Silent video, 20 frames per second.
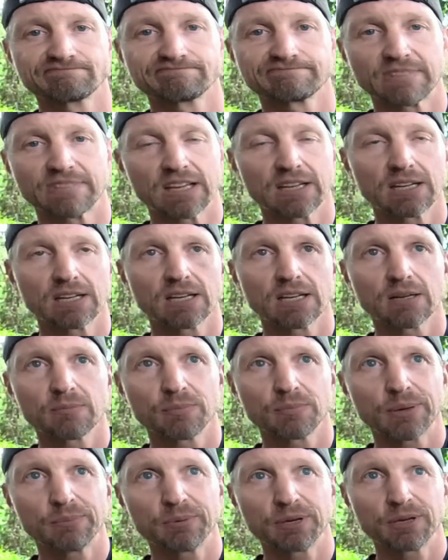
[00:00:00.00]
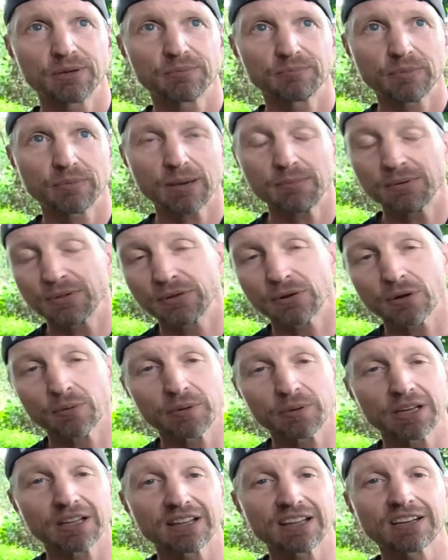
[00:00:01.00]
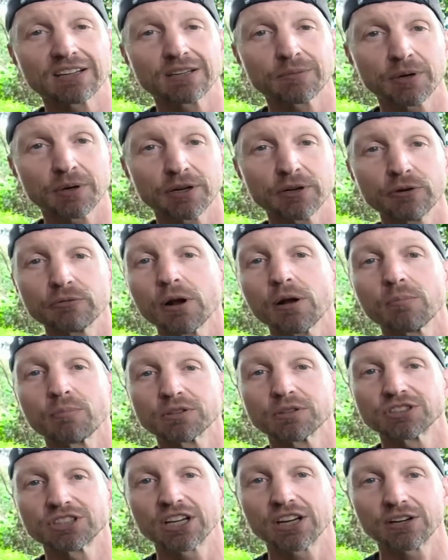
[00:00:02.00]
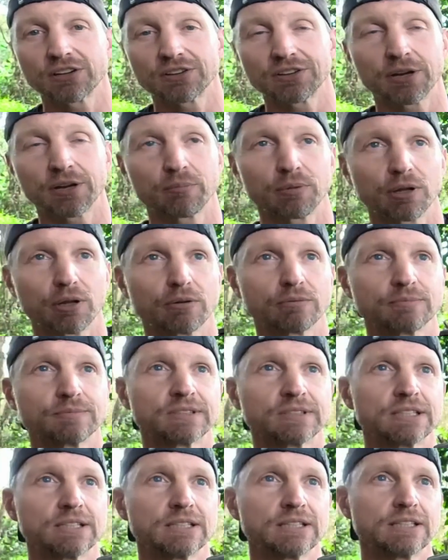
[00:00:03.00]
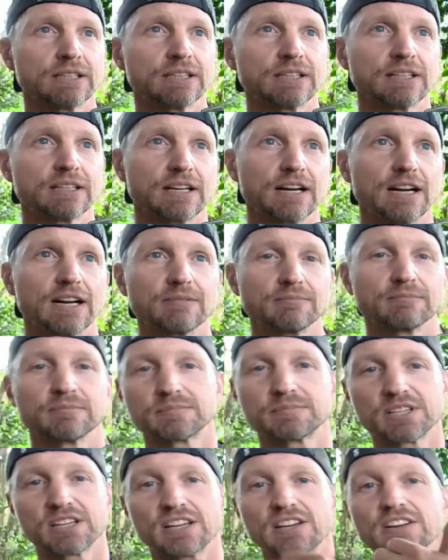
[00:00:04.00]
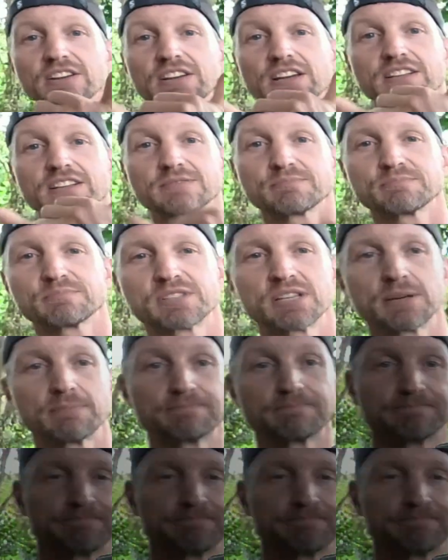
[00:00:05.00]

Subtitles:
And maybe there will be a link to my new Rumble channel down below. All right, take care, you guys. See you.